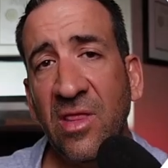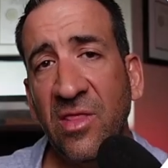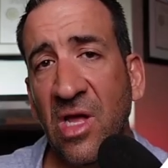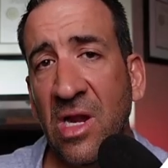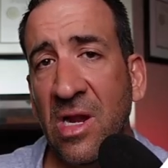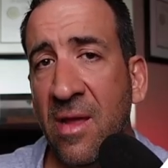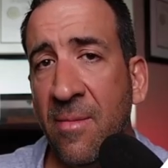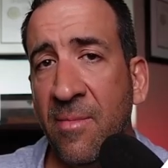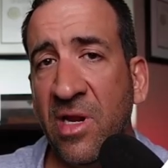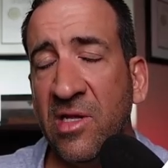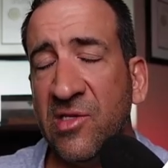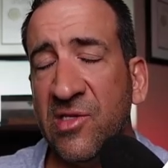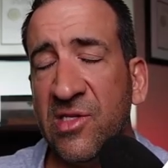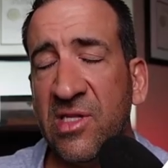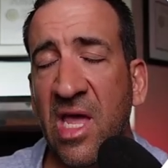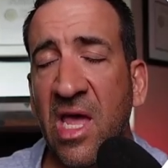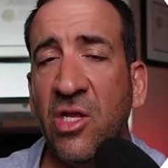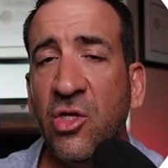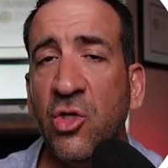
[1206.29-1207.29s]
the limited
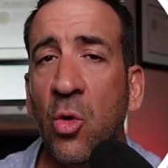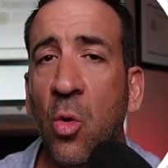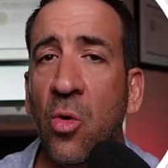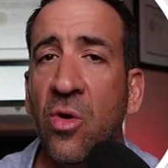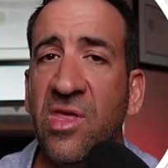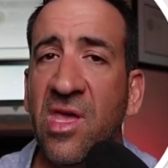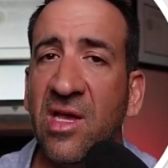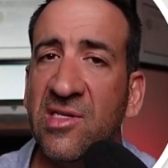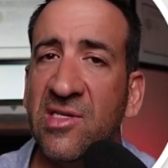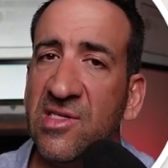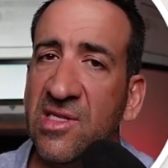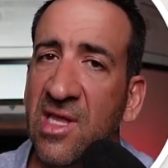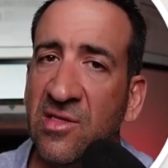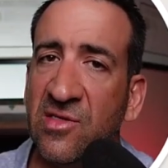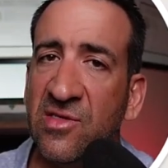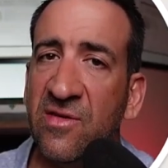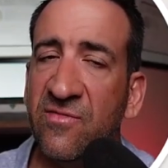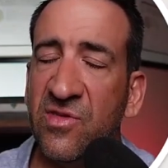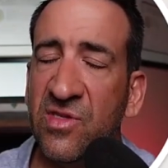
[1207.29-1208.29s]
stage or the
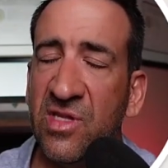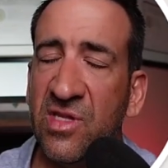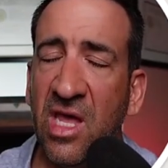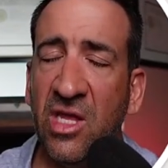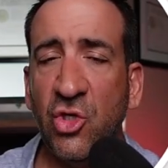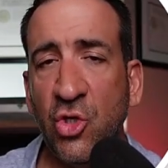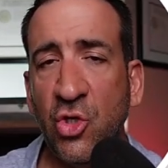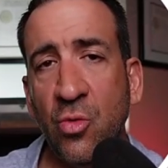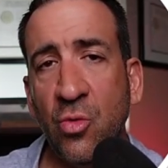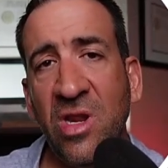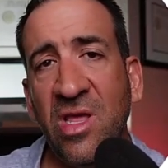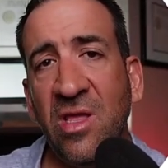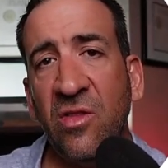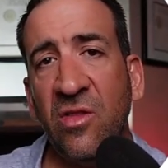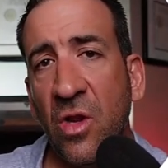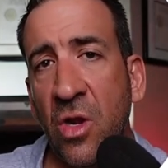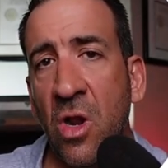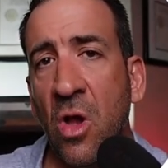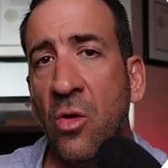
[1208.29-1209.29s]
extensive stage, you
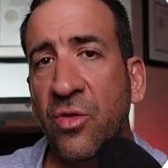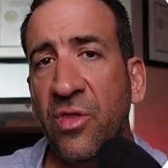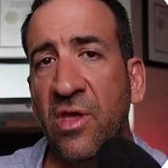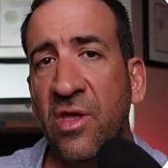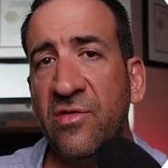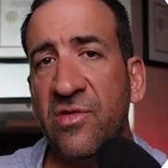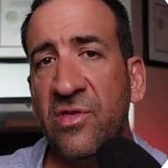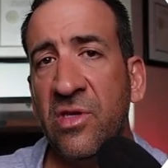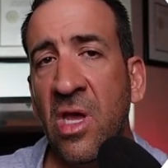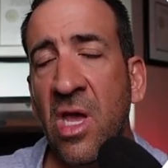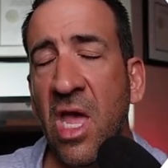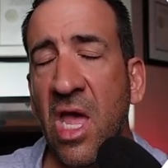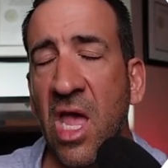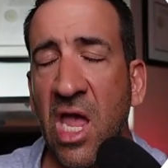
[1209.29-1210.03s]
need to know this